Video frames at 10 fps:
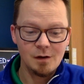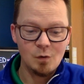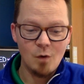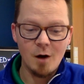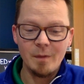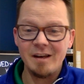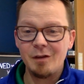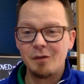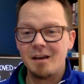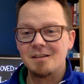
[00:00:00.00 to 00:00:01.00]
While many
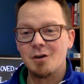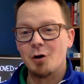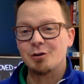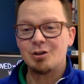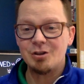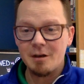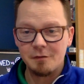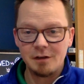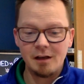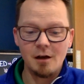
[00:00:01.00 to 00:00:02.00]
things are
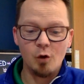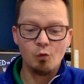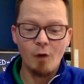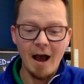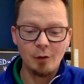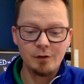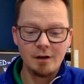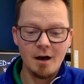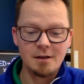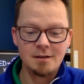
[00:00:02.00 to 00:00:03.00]
shifting around
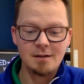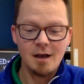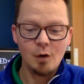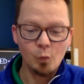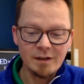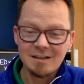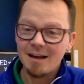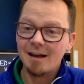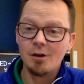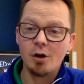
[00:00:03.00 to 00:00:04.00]
us, we
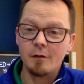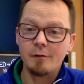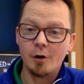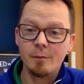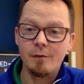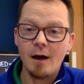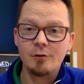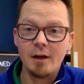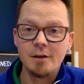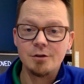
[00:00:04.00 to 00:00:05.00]
stand on a firm
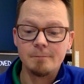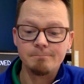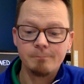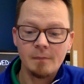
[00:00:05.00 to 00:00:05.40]
foundation.